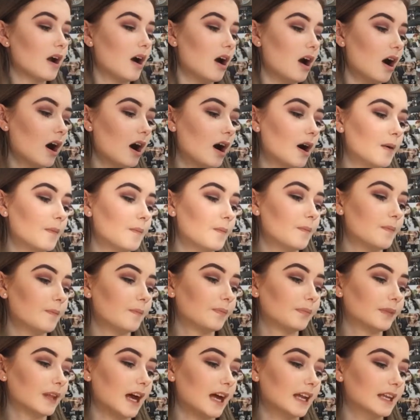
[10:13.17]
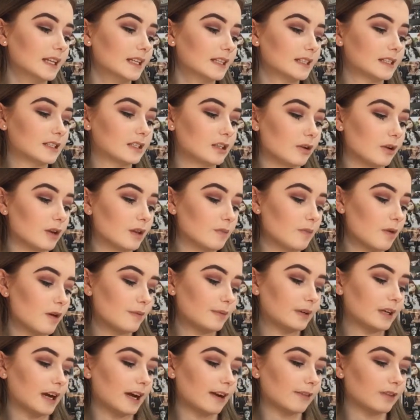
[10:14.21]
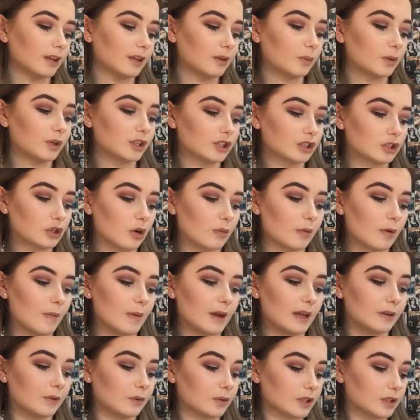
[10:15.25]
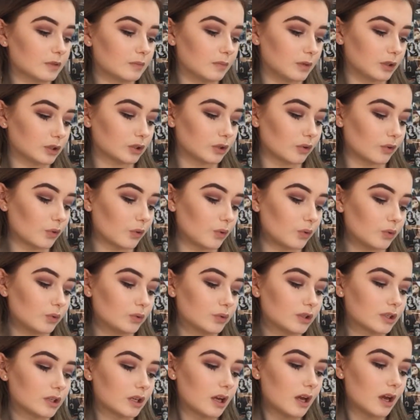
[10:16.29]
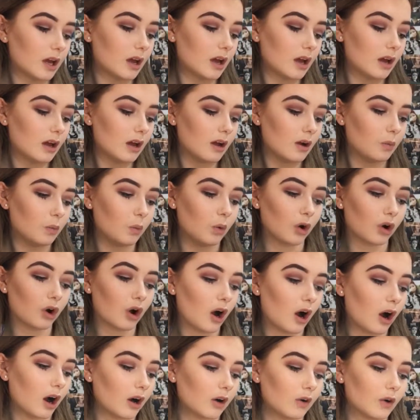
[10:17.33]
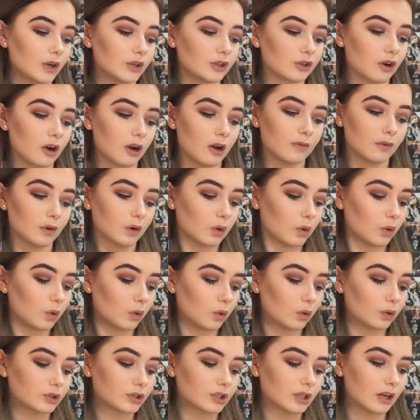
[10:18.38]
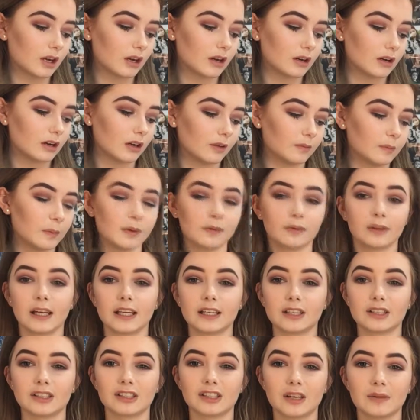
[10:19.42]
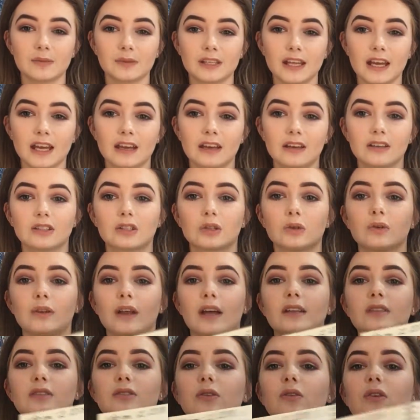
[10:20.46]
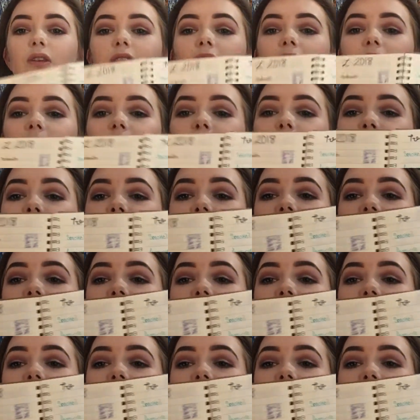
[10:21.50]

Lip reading: And it's, so at the moment I have like which job I'm in, which is McDonald's, what car I drive, a Corsa, like my relationship status, all that sort of thing.